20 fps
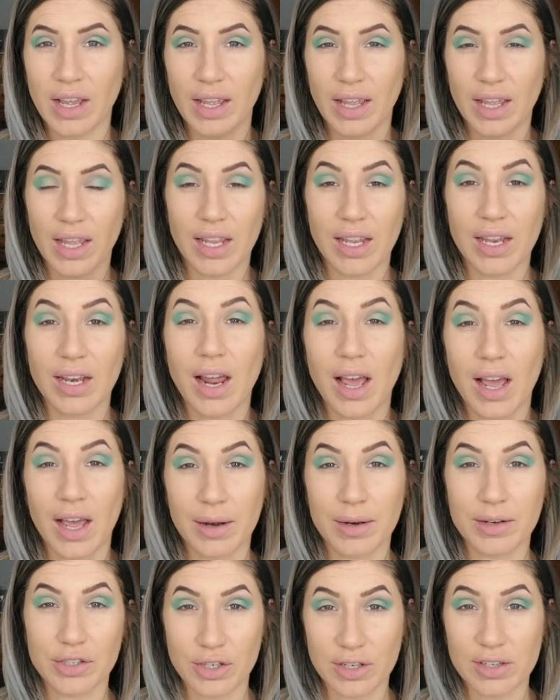in
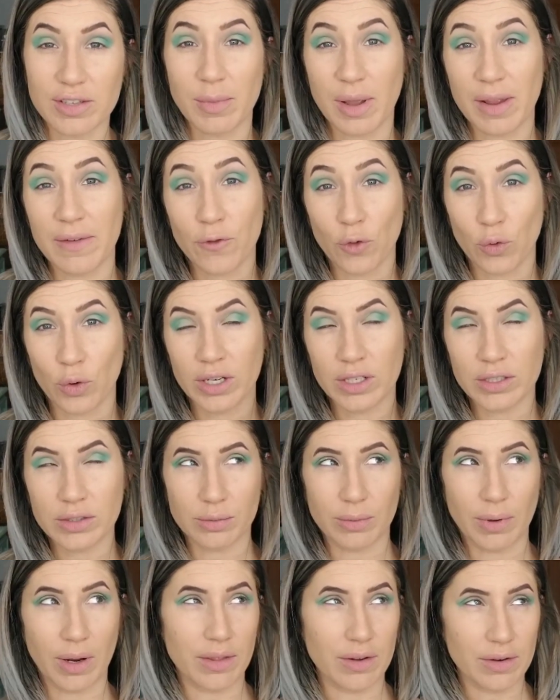on just my voice
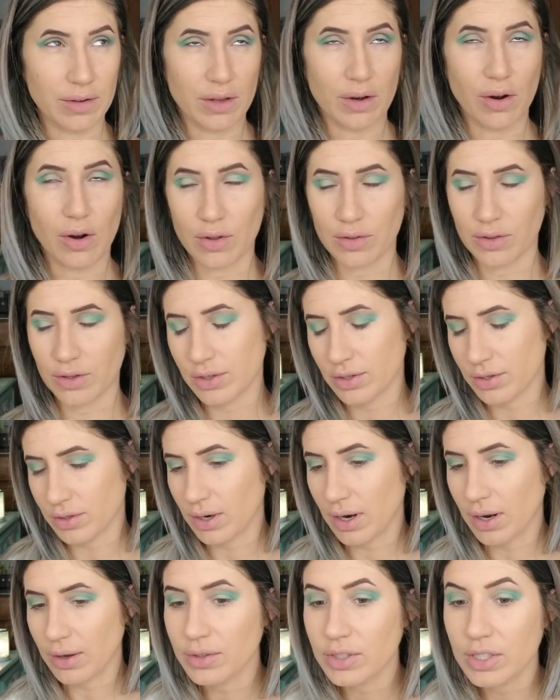rather than all the
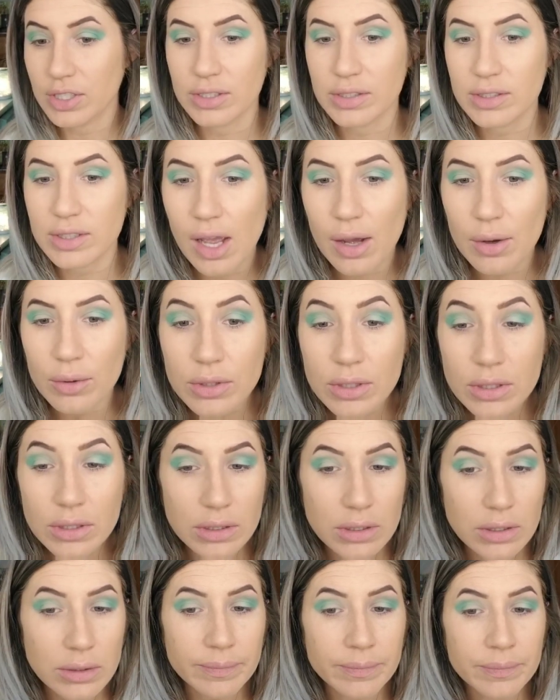surrounding
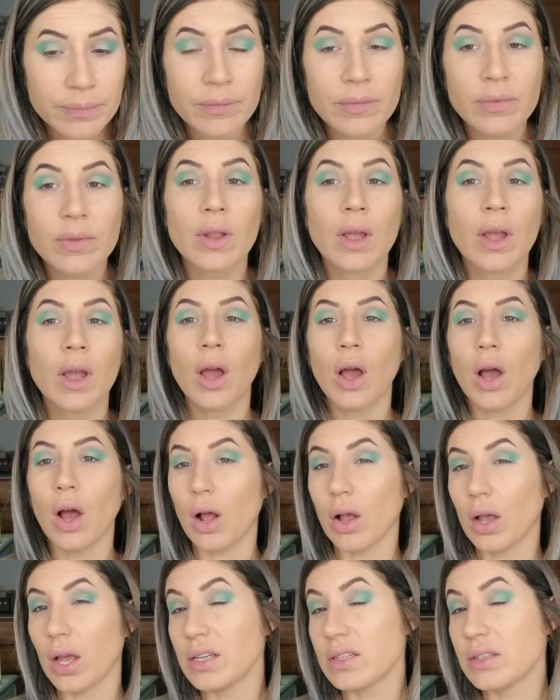
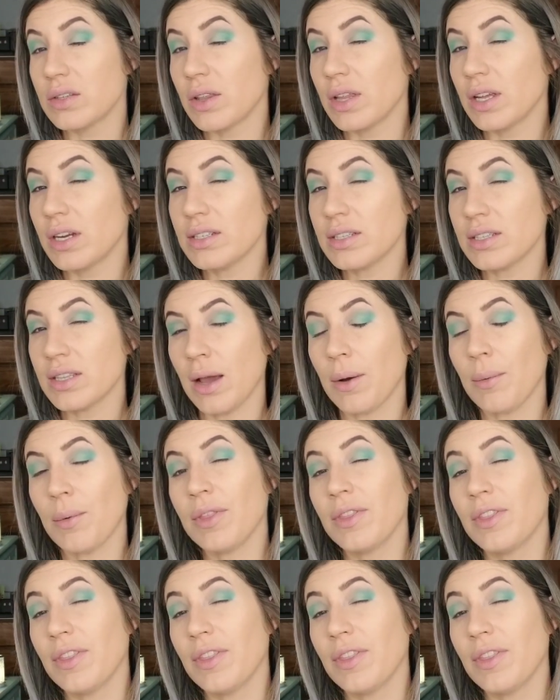sounds. Okay, so there's that one.